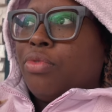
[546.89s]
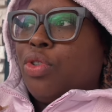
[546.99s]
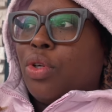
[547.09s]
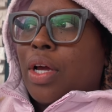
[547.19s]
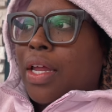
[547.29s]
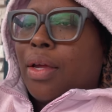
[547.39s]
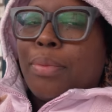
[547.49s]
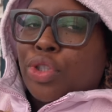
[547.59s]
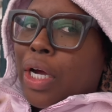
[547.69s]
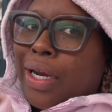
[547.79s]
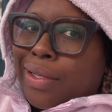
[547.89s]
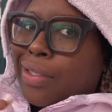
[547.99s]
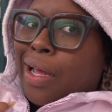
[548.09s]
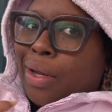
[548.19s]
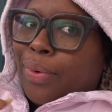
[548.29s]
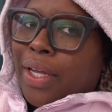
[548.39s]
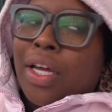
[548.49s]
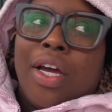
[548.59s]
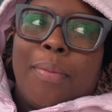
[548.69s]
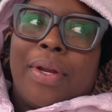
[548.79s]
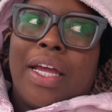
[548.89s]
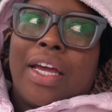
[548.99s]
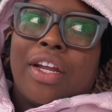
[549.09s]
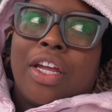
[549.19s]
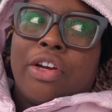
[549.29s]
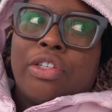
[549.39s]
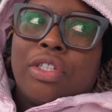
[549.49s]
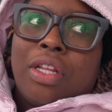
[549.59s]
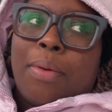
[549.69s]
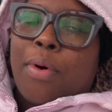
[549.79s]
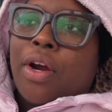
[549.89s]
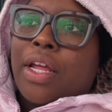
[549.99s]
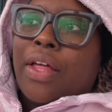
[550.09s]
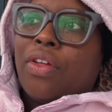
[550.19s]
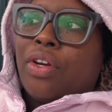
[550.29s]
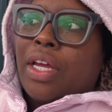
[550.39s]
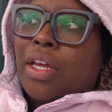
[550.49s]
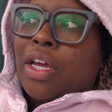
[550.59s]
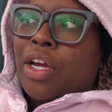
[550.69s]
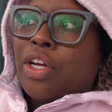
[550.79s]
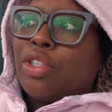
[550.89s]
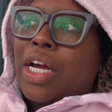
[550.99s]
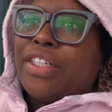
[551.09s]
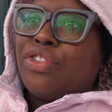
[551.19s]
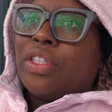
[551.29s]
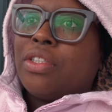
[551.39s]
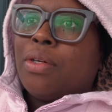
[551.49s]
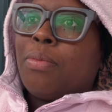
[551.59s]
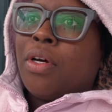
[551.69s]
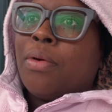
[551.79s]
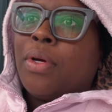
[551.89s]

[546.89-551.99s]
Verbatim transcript: You know how they try not to say Halloween, but they had a character day party at their daycare. So I dressed them up.